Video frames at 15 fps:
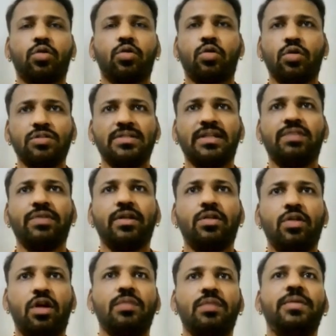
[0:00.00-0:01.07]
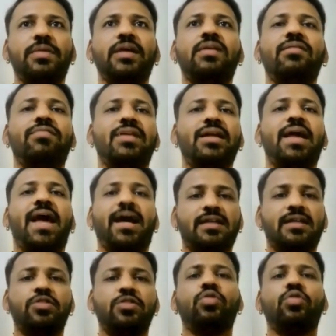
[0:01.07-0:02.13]
grows, it will not be very
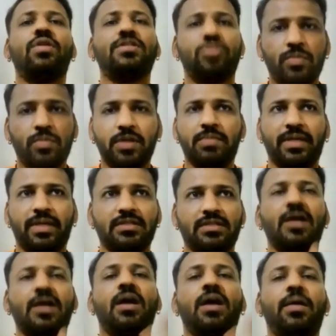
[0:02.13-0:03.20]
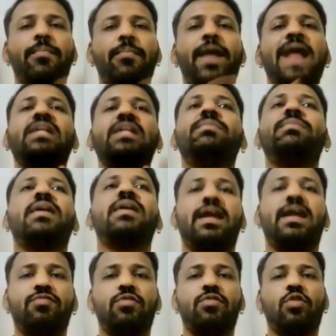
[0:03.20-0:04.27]
aggressive towards human beings. Man animal
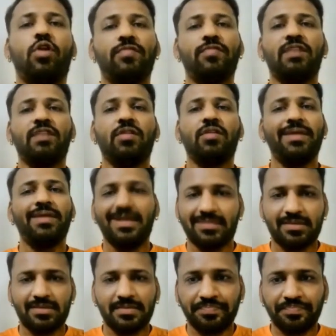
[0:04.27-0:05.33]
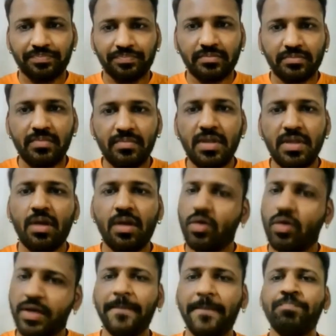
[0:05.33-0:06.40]
conflict will be less.
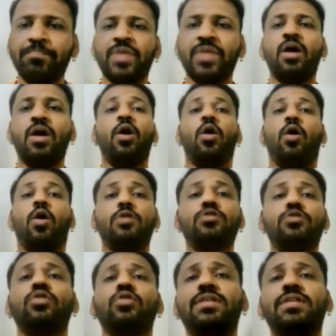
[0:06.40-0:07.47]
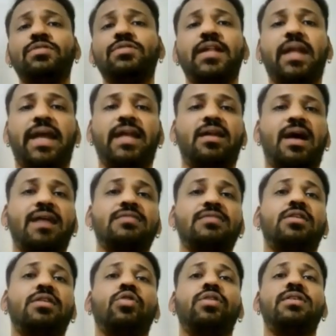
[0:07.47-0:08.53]
Okay. Also, this will enhance
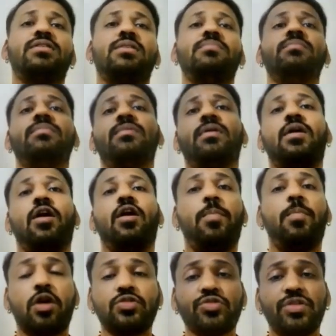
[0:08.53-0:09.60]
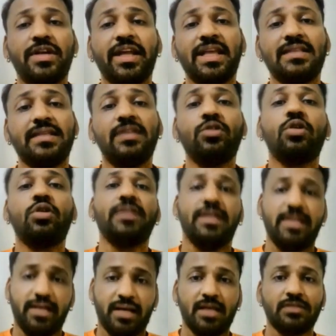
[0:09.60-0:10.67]
the tourism opportunities in those
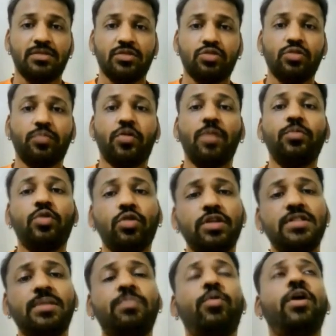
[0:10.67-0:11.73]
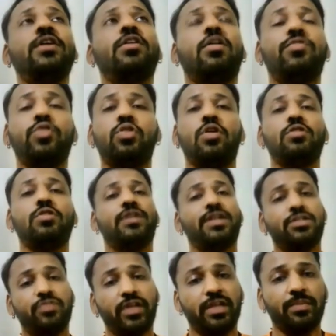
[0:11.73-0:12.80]
areas. So, from tourism point of view, also it
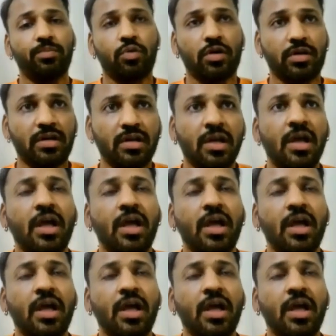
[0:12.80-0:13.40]
is very important